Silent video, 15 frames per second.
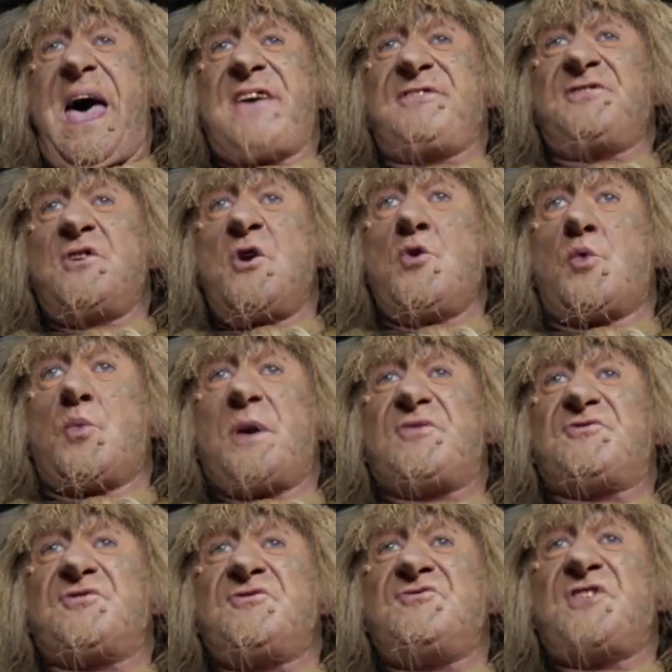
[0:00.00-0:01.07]
Ask no
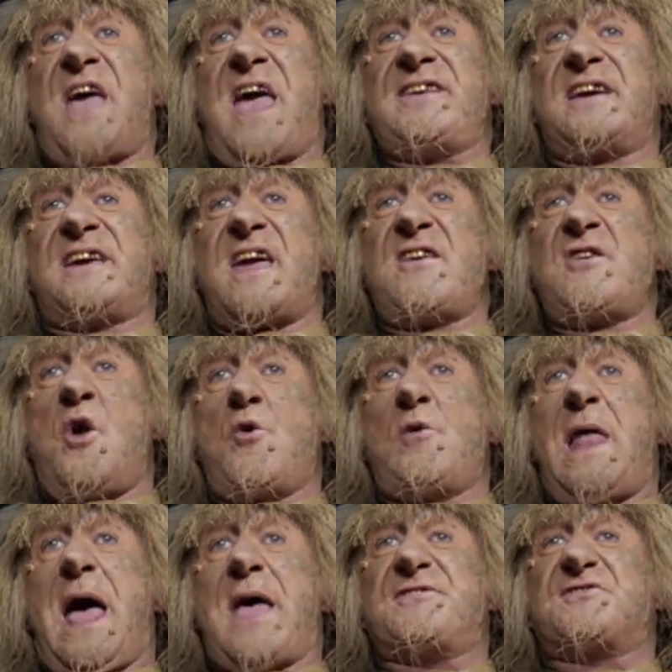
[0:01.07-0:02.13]
questions and you get no
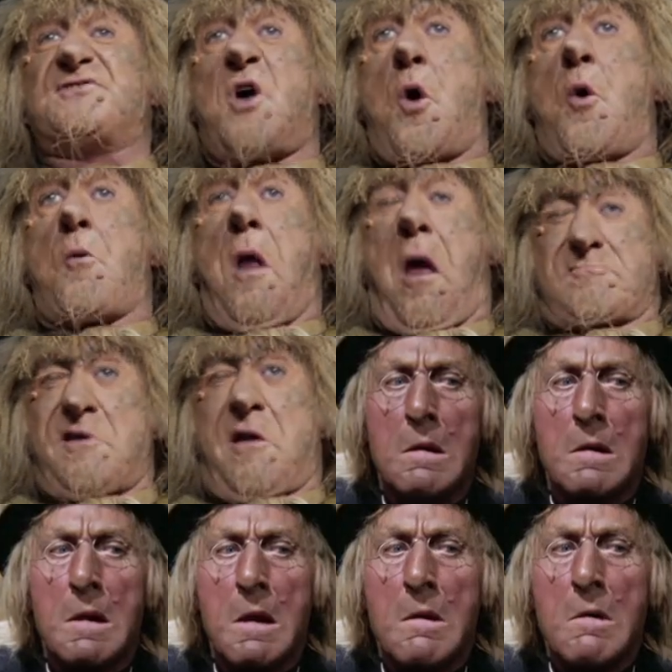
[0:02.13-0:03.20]
lies told.
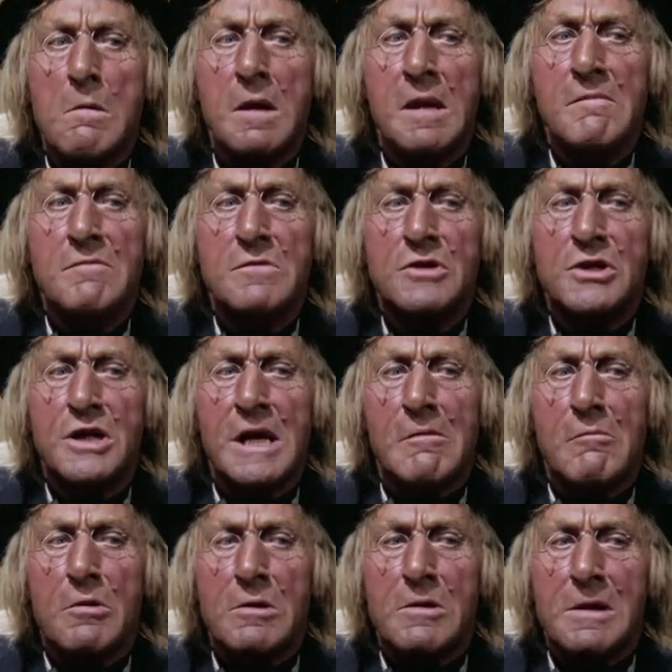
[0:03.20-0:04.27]
No, even she
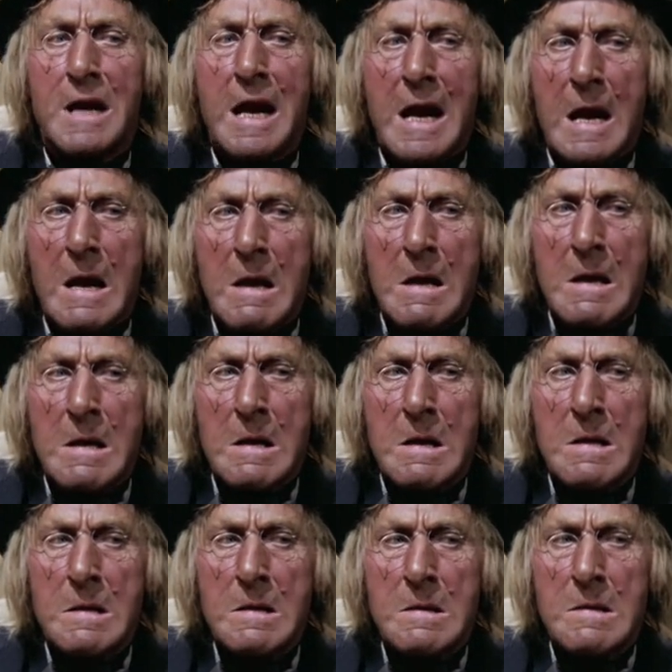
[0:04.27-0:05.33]
wouldn't dare.
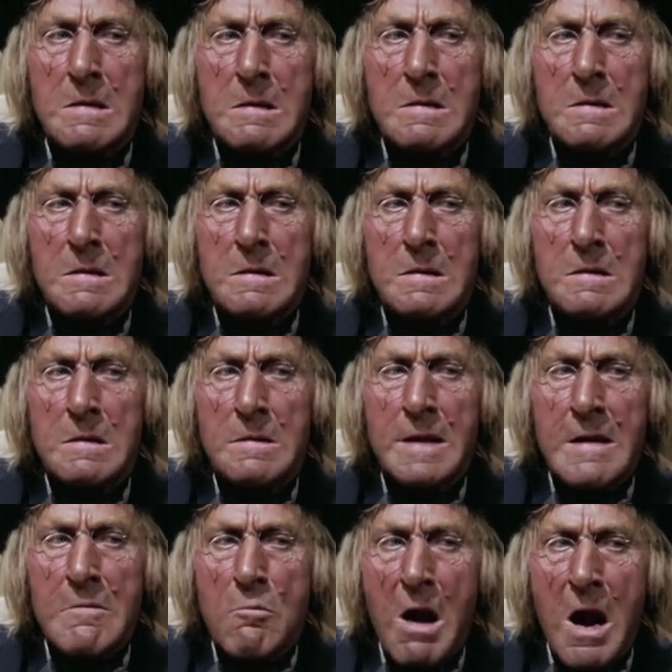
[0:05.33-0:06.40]

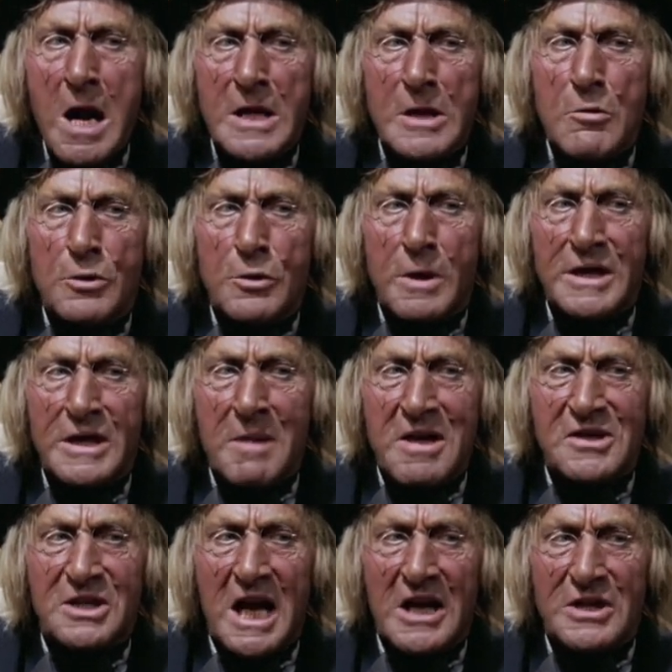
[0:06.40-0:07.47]
Then why are you doing your
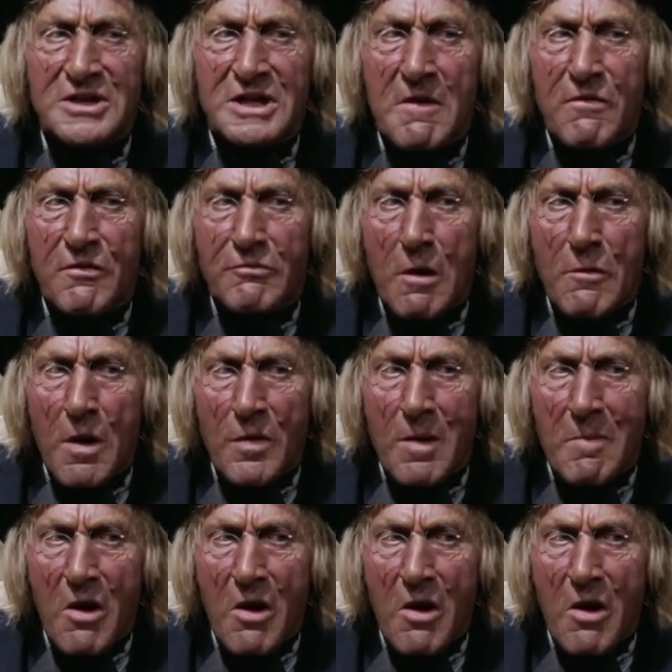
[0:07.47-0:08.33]
best to get yourself thrown on the